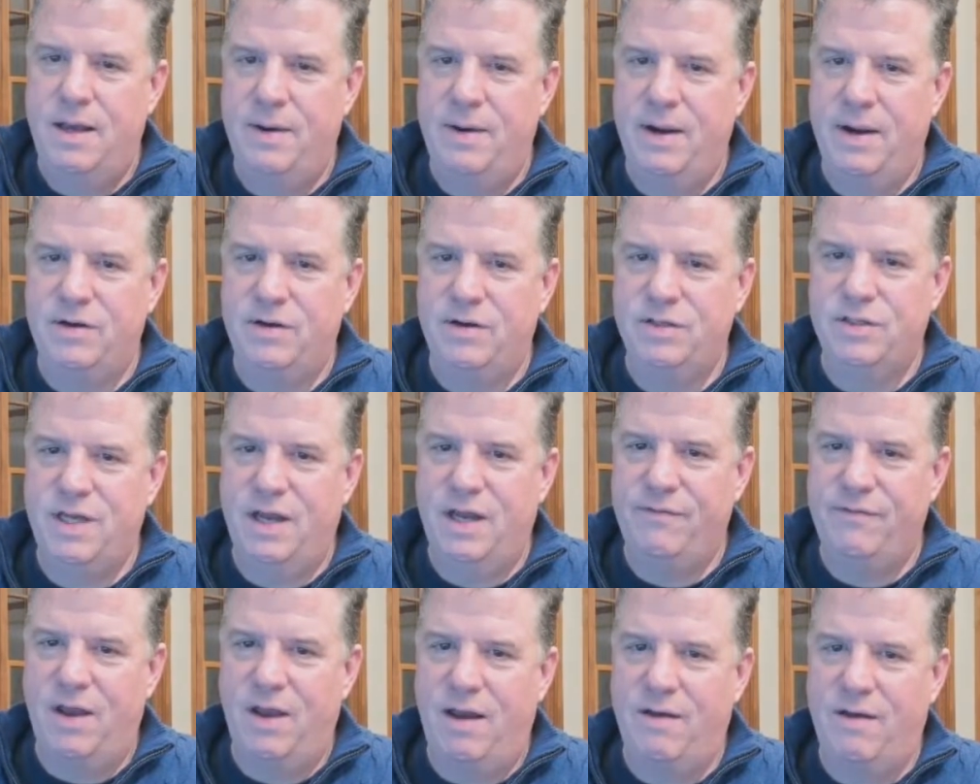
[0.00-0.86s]

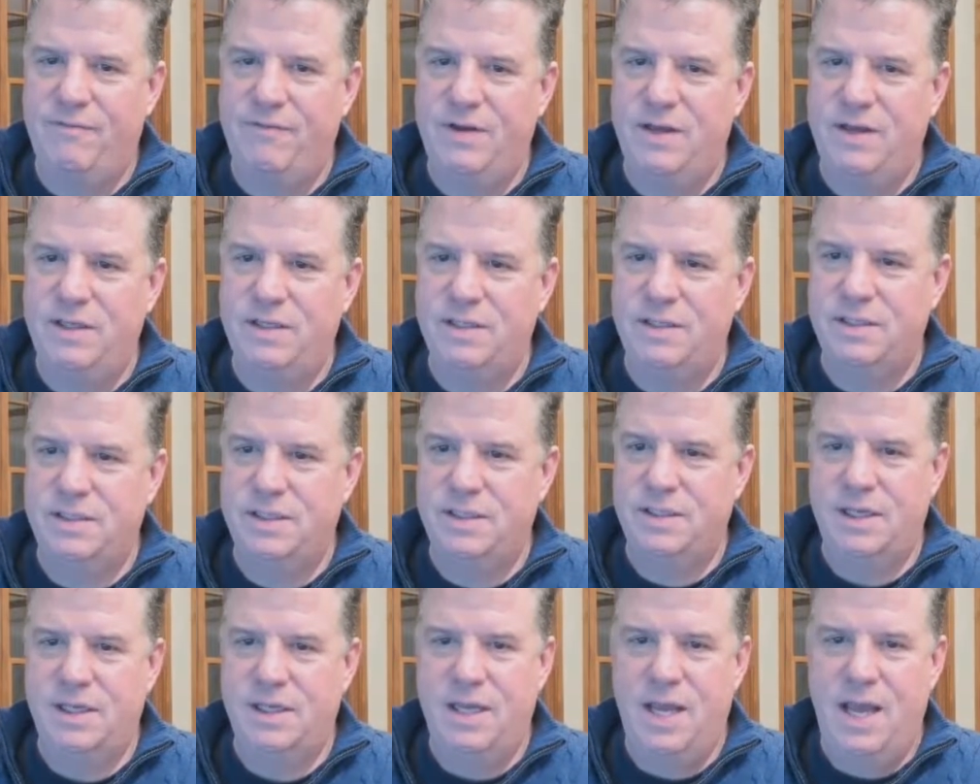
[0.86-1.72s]
Microsoft
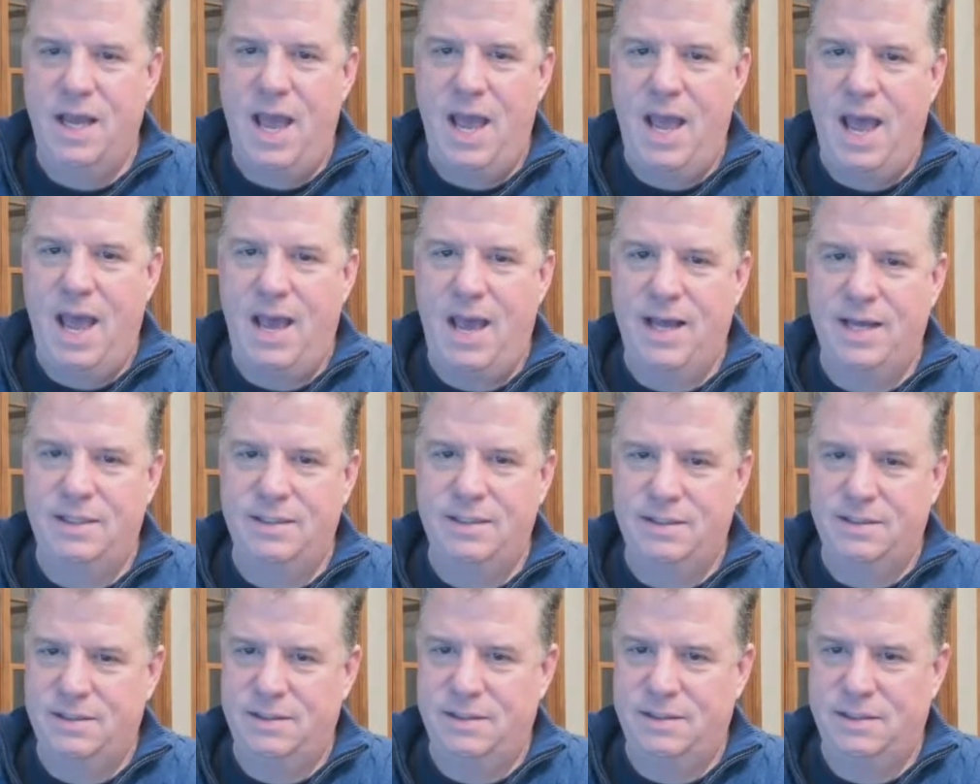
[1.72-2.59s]
Office
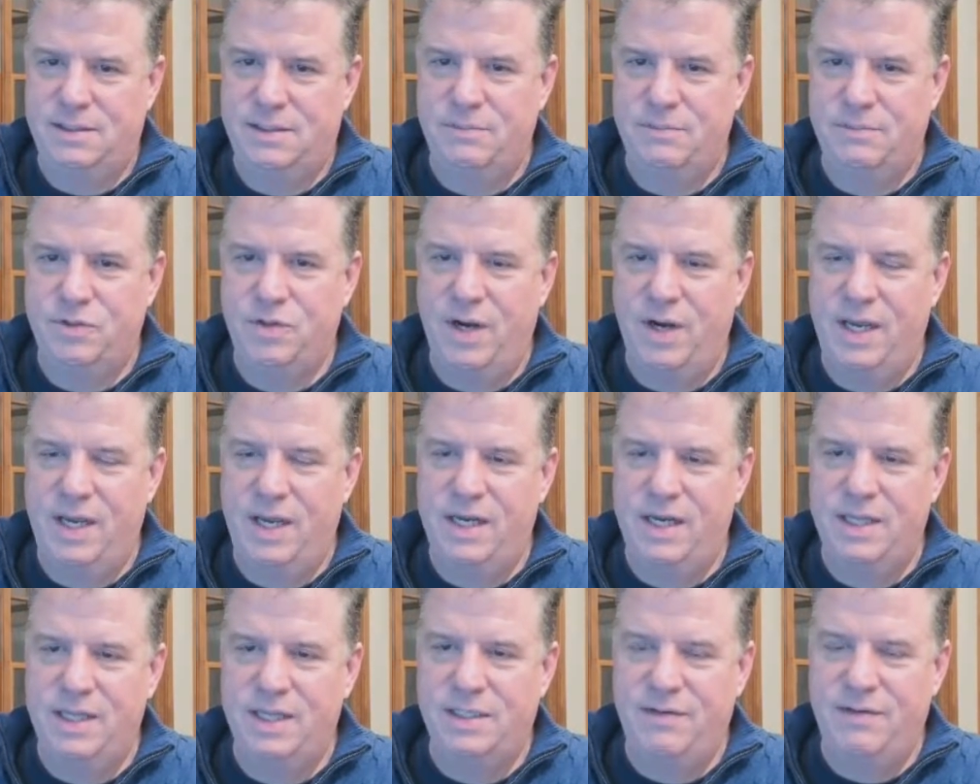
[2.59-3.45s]
has some
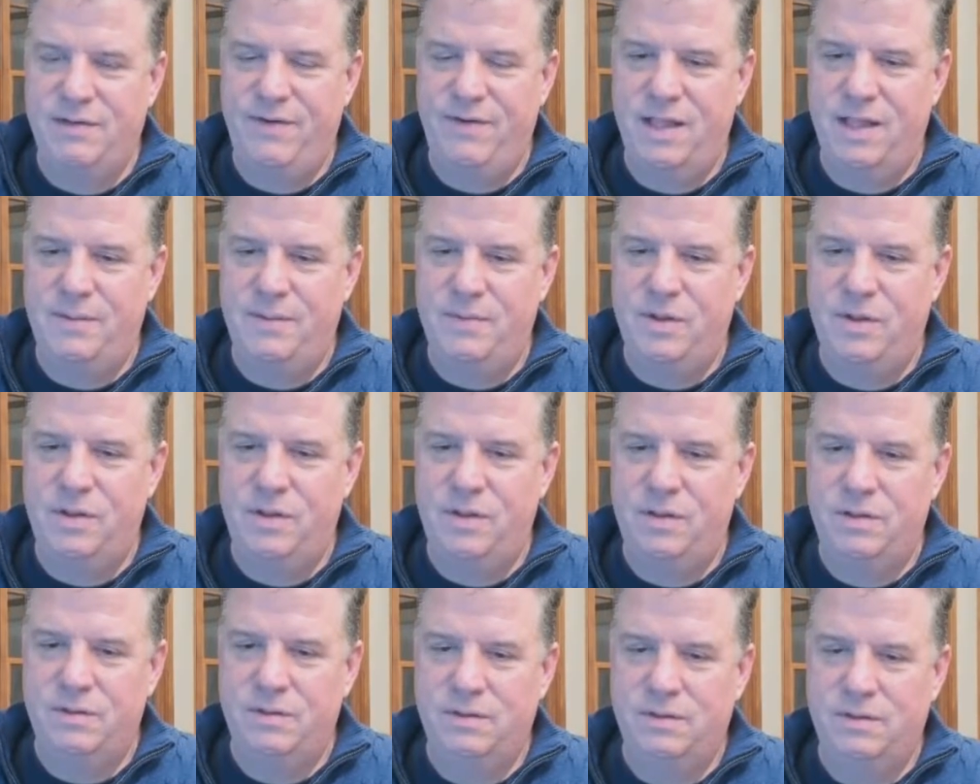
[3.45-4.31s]
training that's
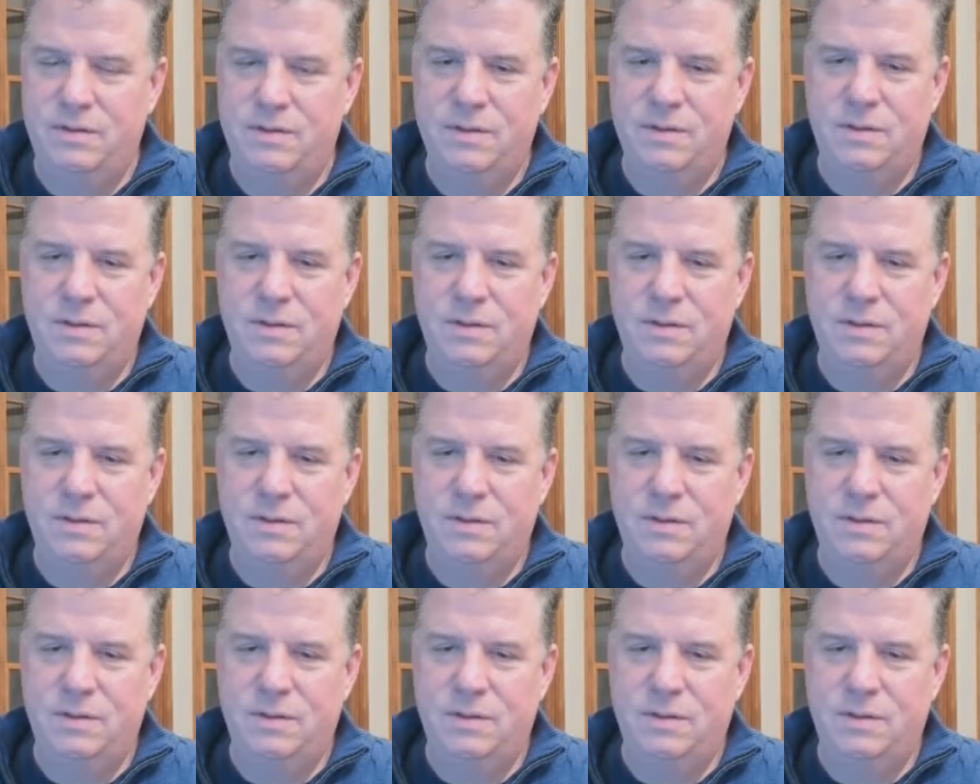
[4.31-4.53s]
available.